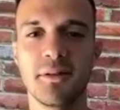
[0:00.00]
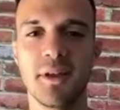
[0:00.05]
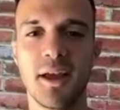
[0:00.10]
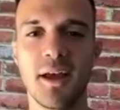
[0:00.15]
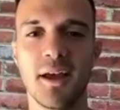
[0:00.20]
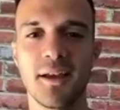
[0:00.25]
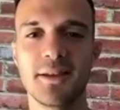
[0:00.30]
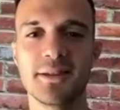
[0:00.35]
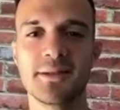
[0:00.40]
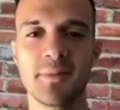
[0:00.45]

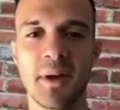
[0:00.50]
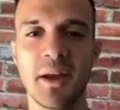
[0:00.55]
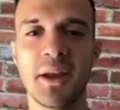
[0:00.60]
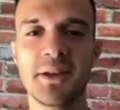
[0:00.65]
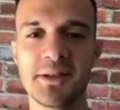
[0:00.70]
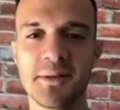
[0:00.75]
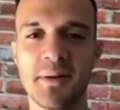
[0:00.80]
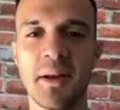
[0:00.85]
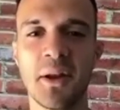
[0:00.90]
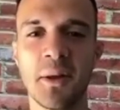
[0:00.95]
Yeah,
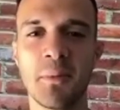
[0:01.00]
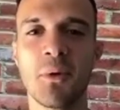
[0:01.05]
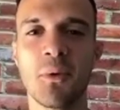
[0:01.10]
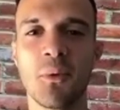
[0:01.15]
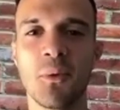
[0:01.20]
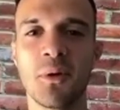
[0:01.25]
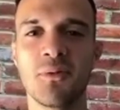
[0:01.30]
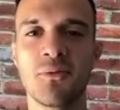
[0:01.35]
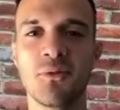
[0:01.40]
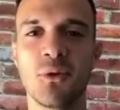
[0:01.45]
he's my number
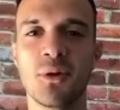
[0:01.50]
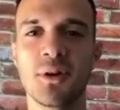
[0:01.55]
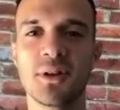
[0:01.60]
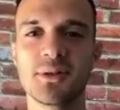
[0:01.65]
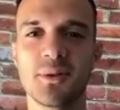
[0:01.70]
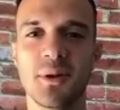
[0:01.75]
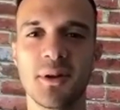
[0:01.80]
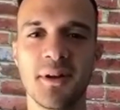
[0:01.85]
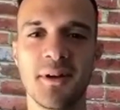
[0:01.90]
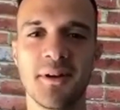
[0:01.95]
one
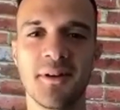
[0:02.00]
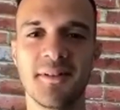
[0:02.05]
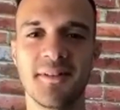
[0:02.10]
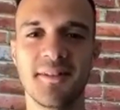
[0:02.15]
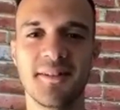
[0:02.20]
focus right now